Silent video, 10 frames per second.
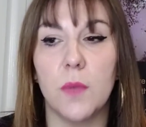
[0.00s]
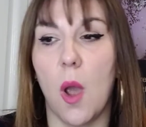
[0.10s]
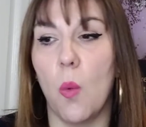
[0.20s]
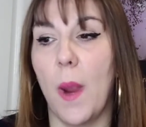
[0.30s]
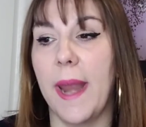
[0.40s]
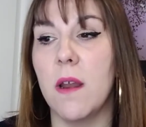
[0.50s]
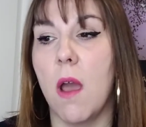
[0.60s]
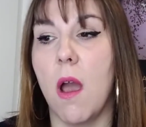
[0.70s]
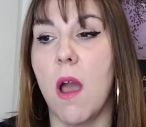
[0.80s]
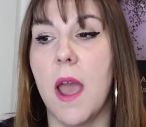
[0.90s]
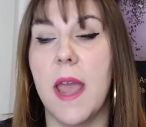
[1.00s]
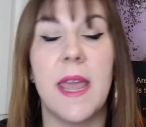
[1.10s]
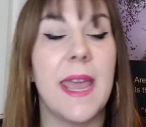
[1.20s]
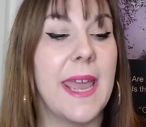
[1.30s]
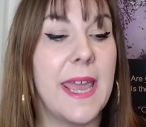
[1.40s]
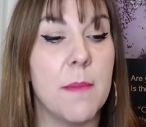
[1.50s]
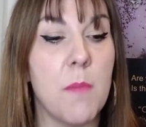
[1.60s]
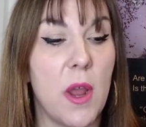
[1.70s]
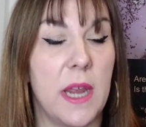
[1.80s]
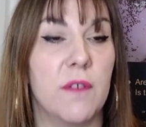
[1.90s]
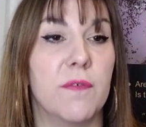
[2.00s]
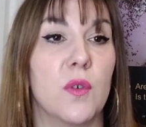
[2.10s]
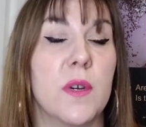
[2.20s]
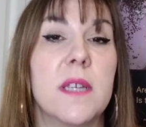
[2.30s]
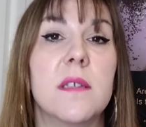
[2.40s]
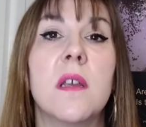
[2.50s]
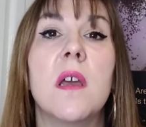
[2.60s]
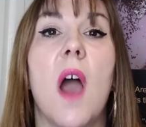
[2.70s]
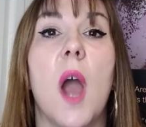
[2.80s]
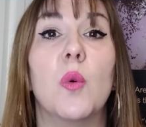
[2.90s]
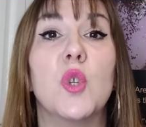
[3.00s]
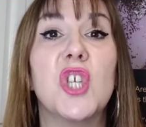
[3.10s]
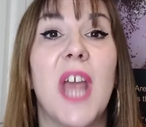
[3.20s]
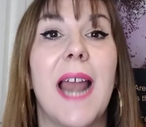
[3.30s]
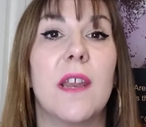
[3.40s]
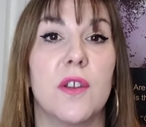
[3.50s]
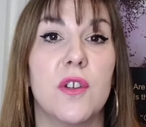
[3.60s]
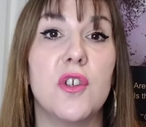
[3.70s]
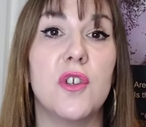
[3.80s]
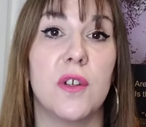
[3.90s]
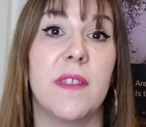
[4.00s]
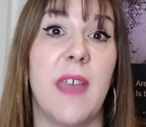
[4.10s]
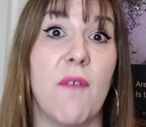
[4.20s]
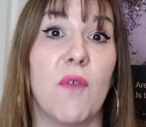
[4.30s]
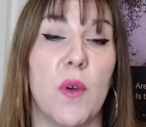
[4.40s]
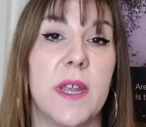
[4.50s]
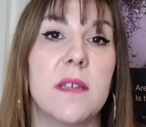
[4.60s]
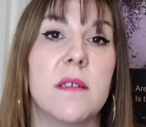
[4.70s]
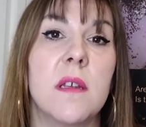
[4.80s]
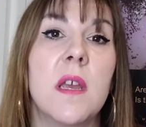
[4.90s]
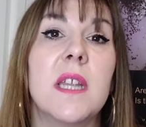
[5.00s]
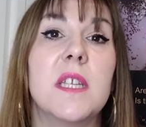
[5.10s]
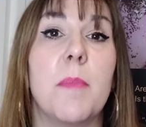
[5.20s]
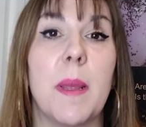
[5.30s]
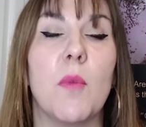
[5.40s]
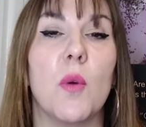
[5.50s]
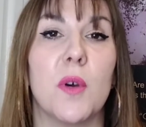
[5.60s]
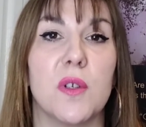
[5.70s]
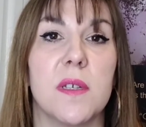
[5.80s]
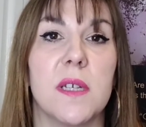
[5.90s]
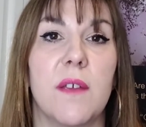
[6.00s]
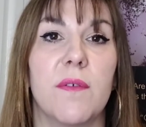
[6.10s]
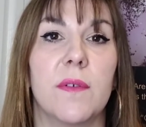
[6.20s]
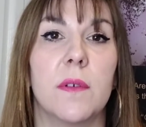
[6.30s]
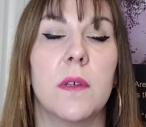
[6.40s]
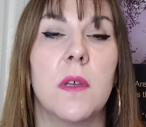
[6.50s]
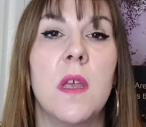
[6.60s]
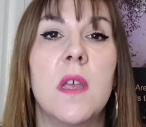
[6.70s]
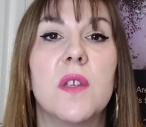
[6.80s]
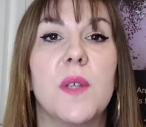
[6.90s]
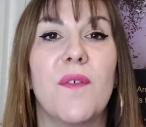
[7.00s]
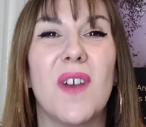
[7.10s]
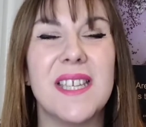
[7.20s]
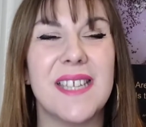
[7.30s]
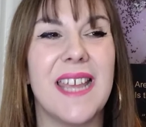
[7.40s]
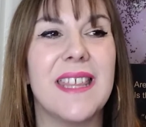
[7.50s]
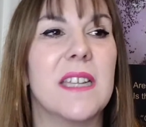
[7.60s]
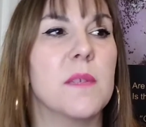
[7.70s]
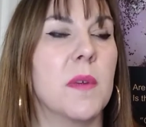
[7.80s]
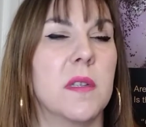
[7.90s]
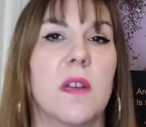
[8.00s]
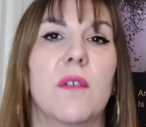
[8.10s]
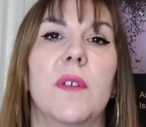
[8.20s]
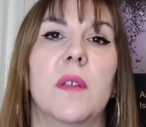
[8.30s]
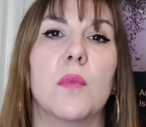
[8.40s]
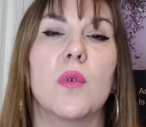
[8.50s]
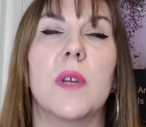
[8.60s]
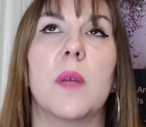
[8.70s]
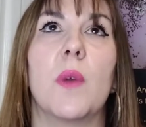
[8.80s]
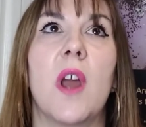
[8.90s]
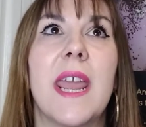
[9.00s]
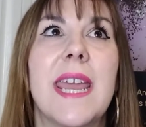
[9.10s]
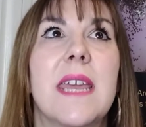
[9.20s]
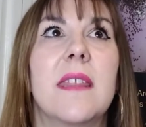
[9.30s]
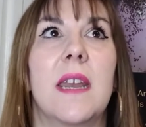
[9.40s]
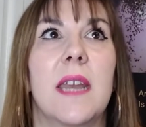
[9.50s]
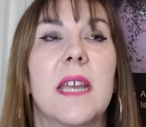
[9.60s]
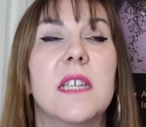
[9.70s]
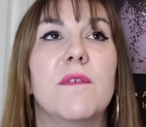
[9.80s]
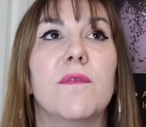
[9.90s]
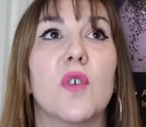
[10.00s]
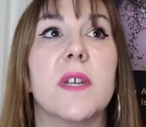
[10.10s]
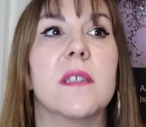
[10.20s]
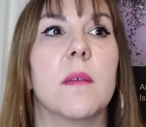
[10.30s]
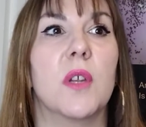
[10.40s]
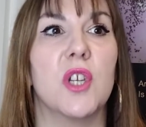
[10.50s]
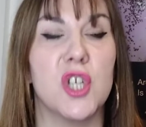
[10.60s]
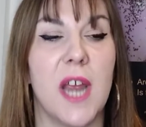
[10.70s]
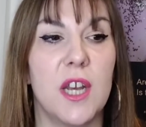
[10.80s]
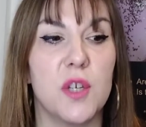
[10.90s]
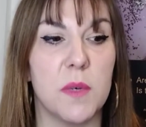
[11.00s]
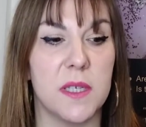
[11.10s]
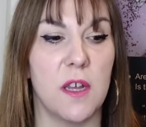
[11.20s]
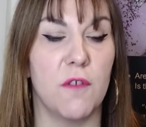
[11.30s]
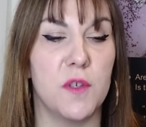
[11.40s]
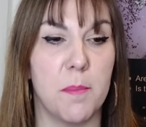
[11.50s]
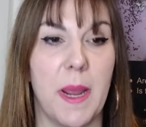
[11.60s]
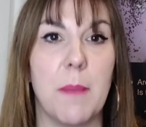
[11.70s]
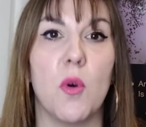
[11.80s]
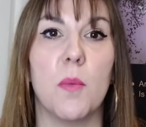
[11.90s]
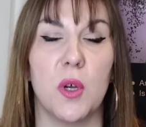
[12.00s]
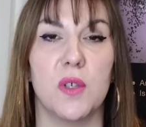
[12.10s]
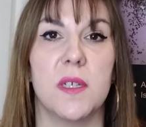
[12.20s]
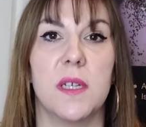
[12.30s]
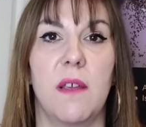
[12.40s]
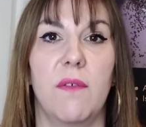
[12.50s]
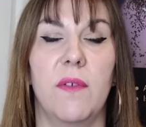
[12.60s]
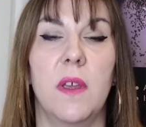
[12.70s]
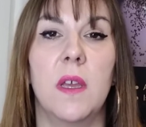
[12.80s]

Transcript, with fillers: When I hear my inner voice, I will challenge that voice to be more positive. So if I say that to myself in the morning, when I hear that negative voice, I'm going to challenge myself to be more positive.